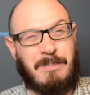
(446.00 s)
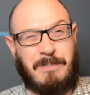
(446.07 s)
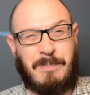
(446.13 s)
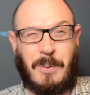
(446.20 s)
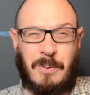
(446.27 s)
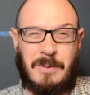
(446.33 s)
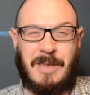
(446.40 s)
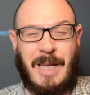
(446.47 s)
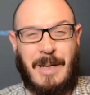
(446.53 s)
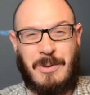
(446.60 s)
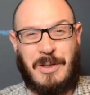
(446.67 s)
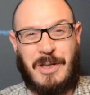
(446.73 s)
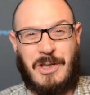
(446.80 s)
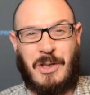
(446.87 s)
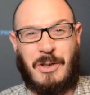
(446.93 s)
both teams
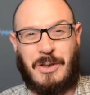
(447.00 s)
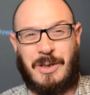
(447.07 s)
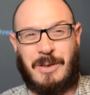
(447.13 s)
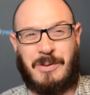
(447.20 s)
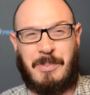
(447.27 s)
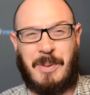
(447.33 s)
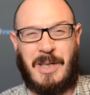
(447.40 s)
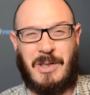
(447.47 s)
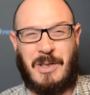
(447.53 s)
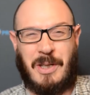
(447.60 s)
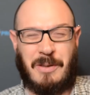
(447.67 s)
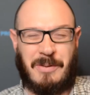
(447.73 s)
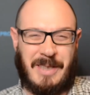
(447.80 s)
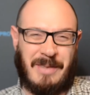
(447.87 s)
are actually good enough to beat each other,